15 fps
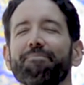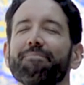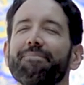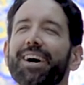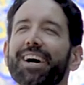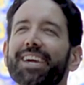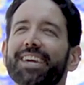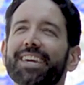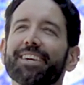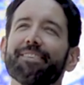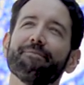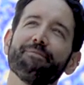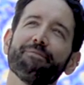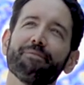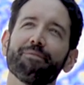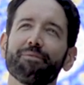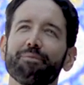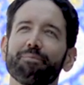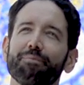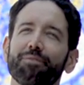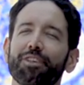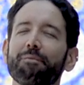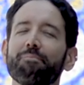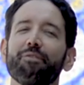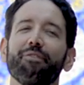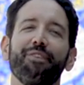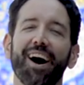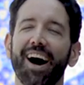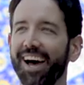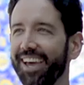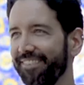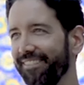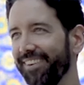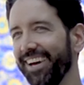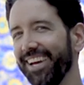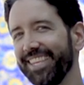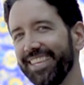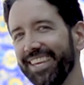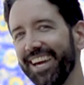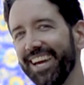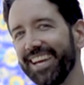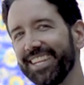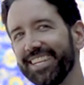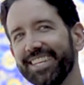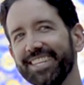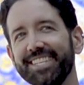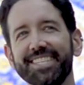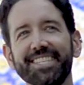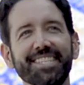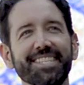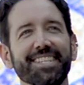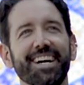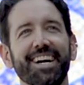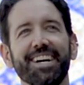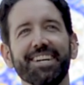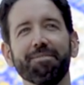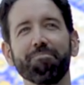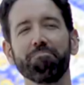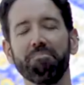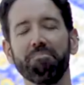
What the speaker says: my top five at the end are